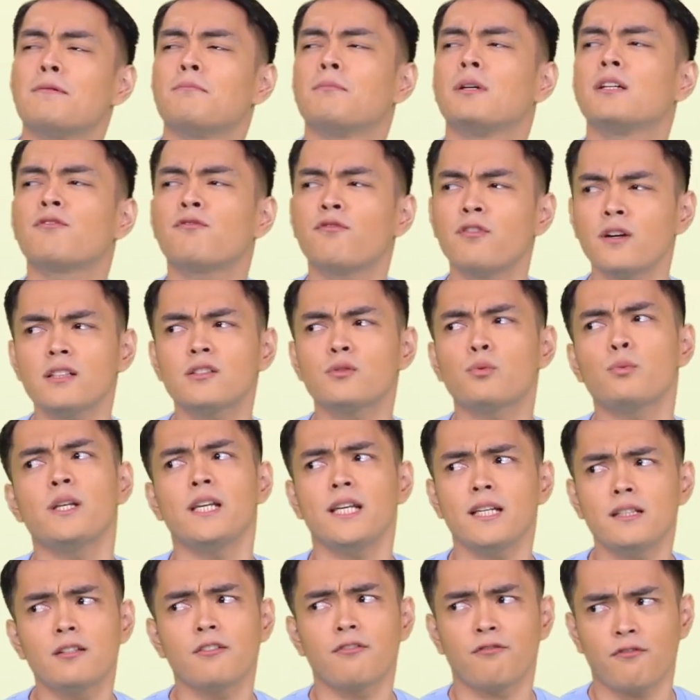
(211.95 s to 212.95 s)
But first, we
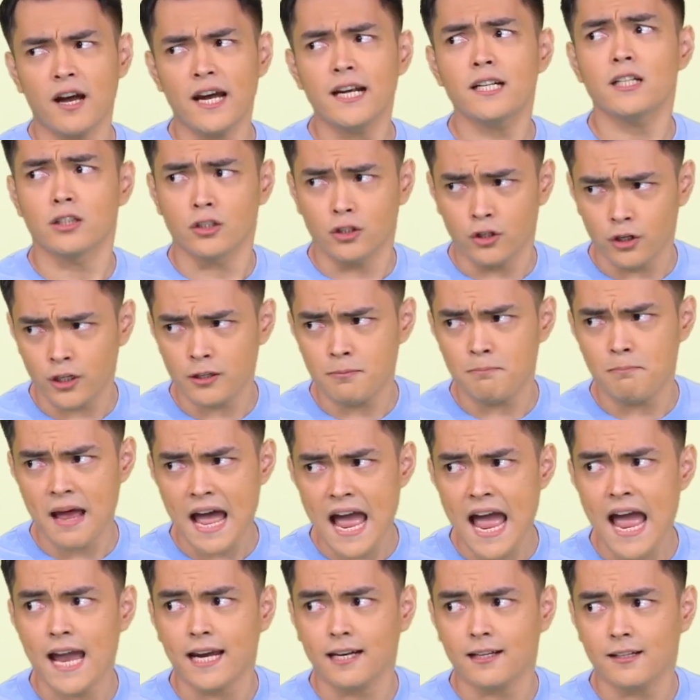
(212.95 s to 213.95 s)
need to find a good
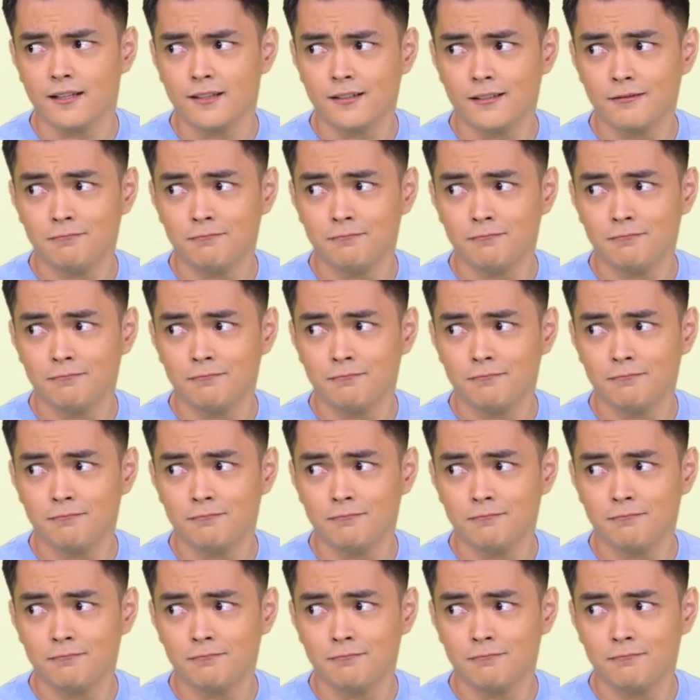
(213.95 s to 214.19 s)
bag.